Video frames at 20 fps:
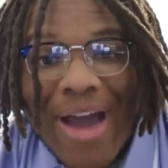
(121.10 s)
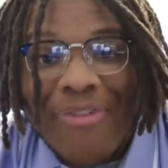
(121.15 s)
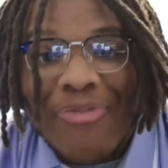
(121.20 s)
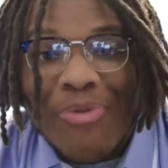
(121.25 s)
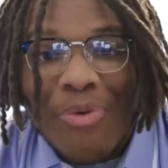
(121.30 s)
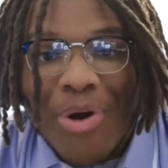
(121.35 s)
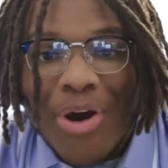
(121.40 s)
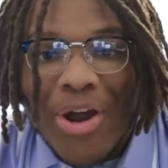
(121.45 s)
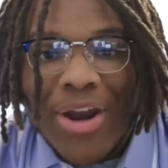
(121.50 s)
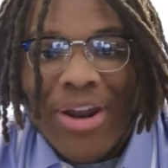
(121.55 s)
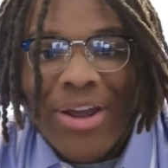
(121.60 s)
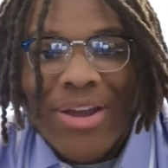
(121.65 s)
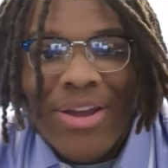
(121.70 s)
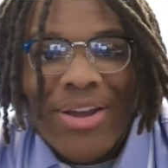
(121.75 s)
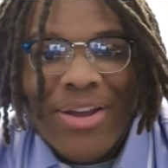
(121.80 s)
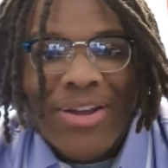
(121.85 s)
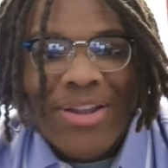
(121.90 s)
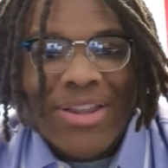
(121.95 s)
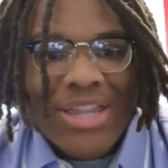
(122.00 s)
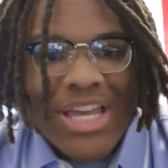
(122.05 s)
one.
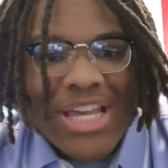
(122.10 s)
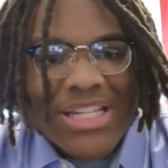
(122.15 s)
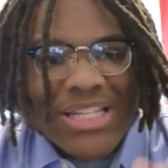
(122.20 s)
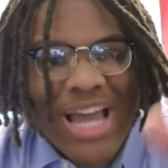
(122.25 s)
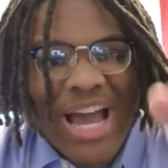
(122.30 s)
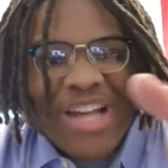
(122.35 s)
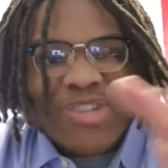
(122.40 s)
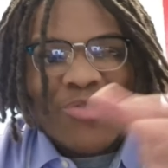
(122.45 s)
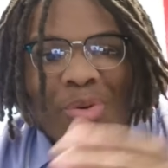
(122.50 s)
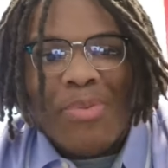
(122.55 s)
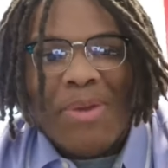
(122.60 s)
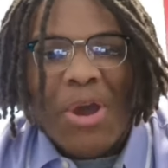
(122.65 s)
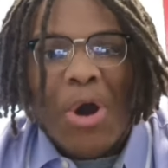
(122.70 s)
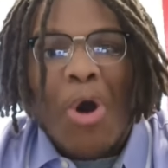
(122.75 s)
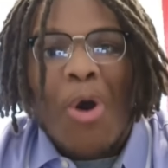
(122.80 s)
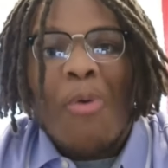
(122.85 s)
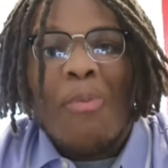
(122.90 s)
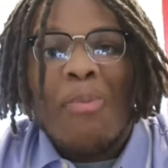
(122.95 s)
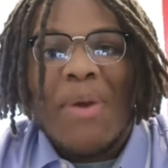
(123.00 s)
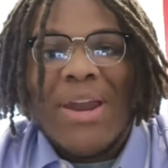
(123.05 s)
These guys will be
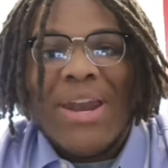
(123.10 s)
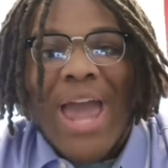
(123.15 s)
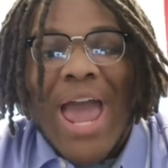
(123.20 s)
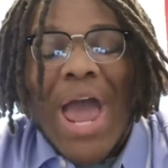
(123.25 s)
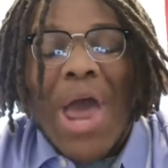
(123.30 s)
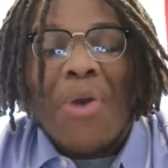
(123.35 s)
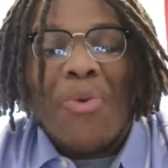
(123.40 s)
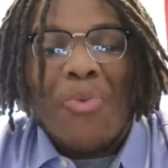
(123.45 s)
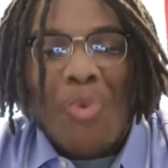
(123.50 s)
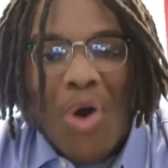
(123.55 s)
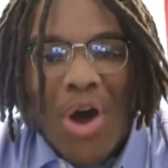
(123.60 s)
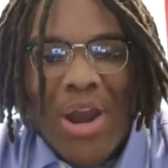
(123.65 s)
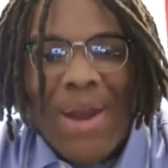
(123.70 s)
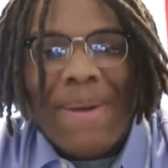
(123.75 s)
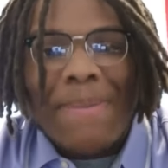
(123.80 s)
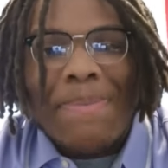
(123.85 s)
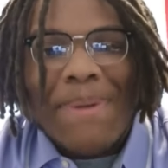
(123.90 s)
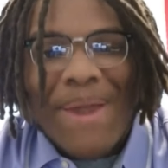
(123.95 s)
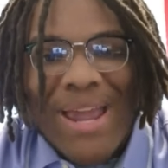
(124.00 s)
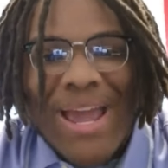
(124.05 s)
open at 1
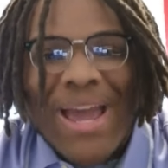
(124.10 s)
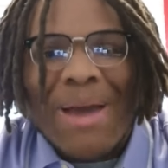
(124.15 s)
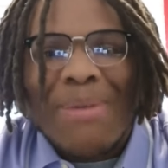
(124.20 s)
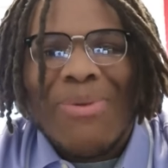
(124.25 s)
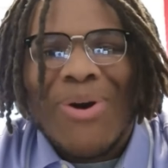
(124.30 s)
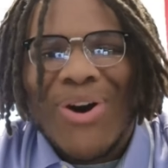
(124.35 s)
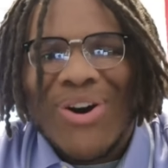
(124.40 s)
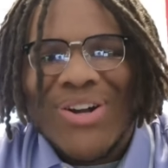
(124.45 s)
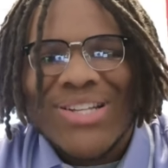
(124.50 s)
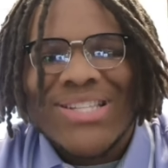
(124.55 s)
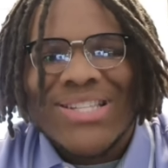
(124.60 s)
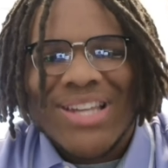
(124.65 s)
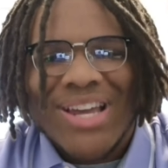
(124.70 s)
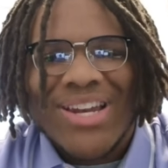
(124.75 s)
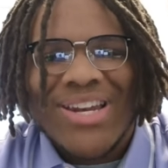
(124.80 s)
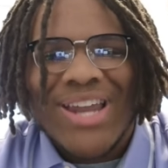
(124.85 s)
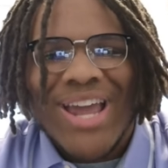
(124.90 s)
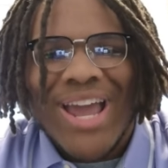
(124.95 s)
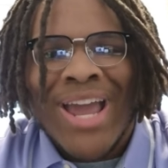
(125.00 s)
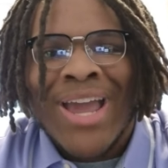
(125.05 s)
p.m. on
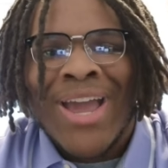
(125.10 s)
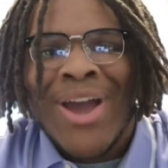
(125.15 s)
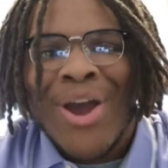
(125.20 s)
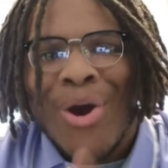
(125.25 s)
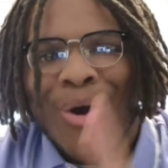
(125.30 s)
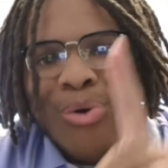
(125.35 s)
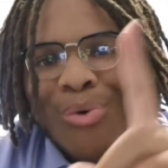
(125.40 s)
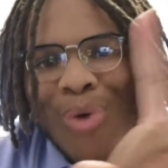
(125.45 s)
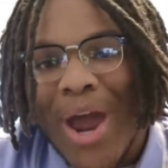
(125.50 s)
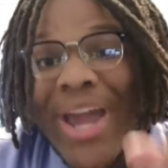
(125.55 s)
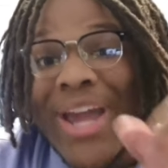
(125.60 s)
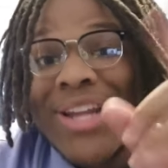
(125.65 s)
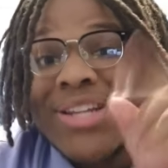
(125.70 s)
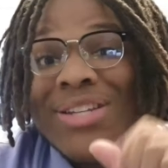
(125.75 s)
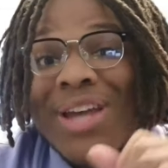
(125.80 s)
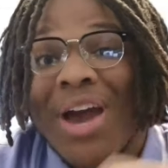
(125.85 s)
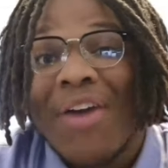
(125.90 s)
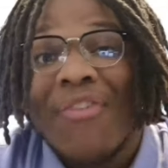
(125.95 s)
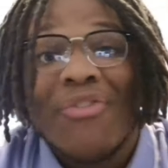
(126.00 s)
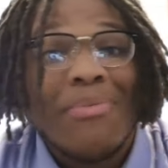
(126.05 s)
Sunday, right in
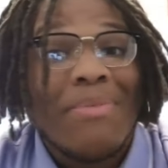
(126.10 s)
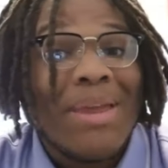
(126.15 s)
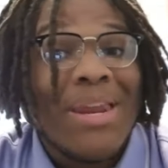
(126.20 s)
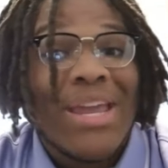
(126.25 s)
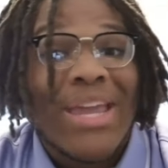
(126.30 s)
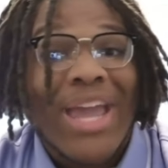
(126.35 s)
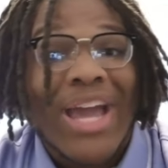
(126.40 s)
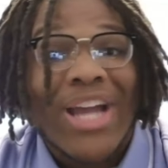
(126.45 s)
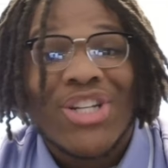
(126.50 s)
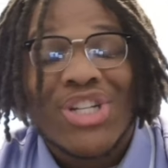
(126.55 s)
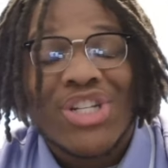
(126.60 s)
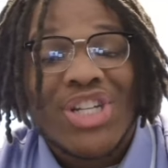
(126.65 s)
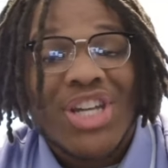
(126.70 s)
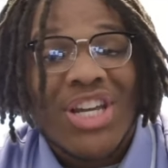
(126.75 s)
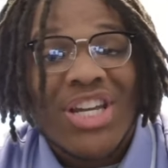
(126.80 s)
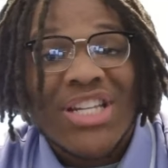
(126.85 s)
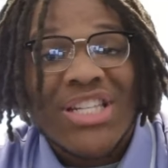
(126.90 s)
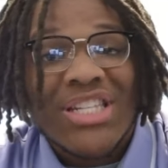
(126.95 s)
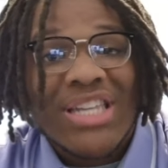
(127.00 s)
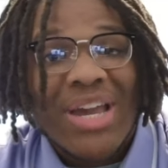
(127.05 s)
time for me to catch a
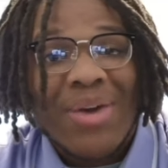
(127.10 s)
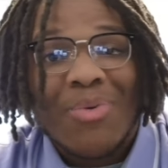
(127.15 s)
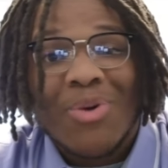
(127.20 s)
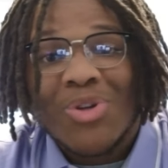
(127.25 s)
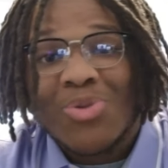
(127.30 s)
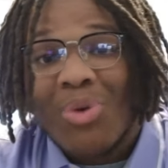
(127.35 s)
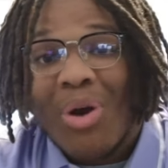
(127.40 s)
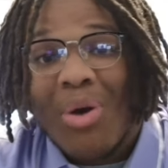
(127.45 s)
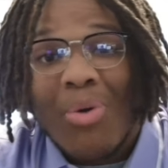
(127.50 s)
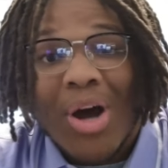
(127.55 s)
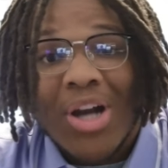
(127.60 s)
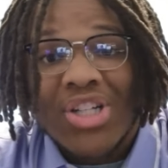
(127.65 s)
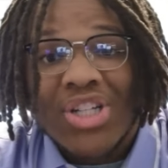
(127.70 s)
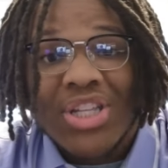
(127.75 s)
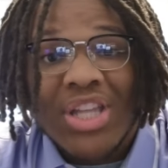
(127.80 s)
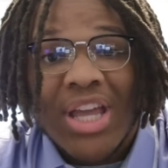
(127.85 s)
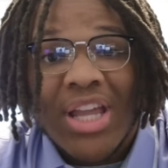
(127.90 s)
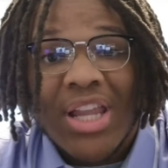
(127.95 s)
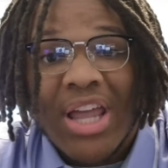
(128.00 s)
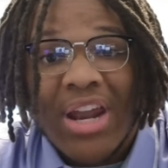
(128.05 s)
chicken sandwich while watching
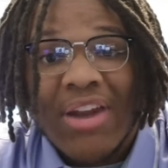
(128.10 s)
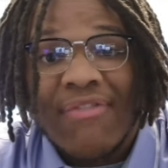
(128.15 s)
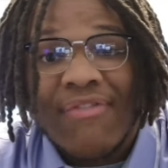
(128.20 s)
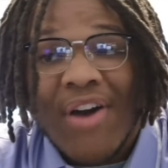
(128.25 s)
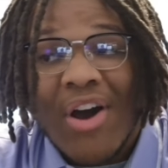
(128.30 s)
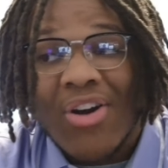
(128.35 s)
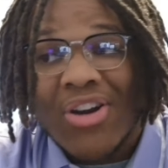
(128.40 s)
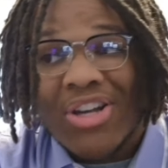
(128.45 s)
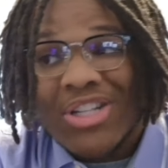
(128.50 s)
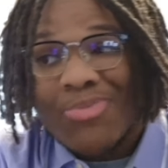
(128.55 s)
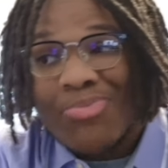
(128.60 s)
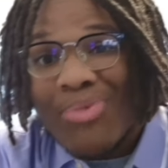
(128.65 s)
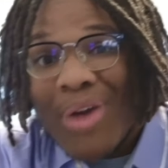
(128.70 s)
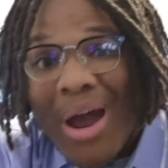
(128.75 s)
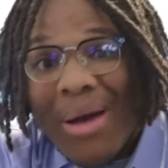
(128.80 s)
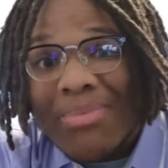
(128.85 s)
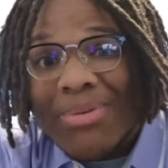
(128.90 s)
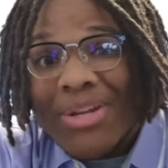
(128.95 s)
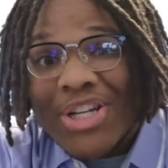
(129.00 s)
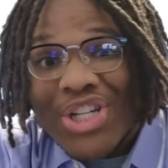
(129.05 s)
the Atlanta Falcons
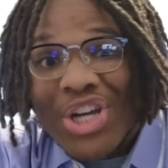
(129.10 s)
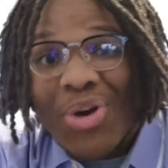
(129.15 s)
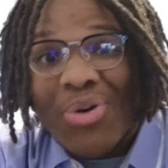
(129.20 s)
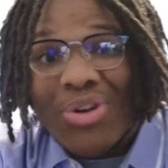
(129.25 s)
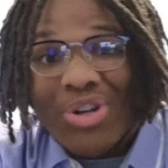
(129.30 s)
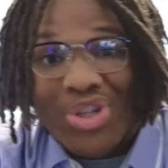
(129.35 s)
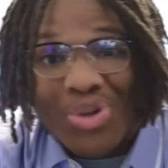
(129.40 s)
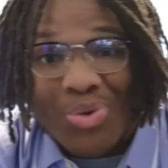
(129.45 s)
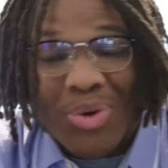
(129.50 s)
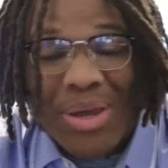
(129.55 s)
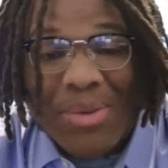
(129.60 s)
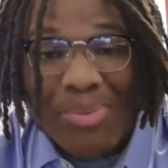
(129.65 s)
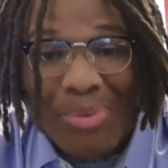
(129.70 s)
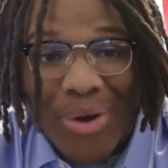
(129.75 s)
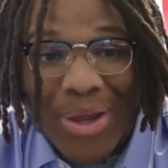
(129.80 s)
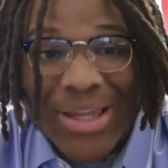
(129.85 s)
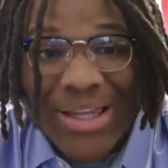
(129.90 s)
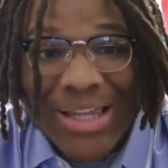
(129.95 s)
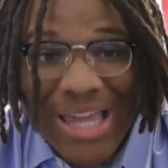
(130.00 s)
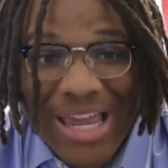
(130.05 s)
probably choke a
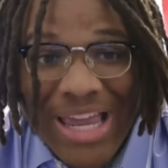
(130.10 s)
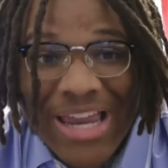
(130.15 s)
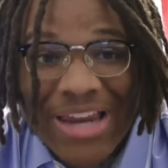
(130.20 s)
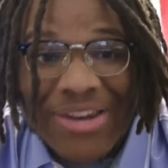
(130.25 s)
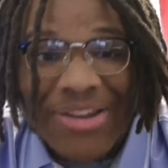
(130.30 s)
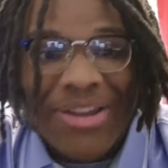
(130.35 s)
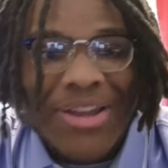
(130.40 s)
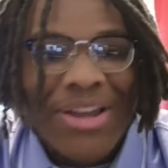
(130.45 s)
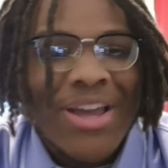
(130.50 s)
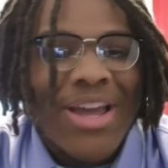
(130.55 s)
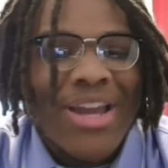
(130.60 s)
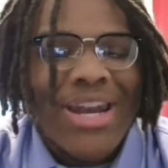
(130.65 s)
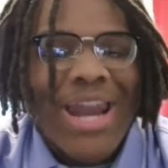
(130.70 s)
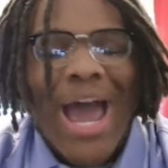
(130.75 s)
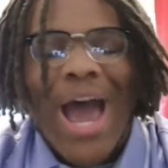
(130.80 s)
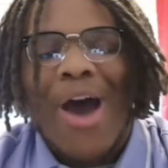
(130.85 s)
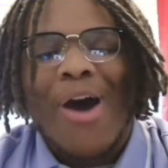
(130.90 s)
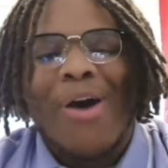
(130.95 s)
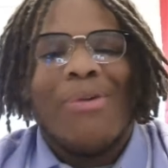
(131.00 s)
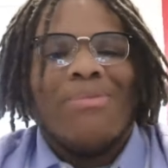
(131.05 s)
20-point lead.
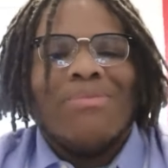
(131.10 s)
Now,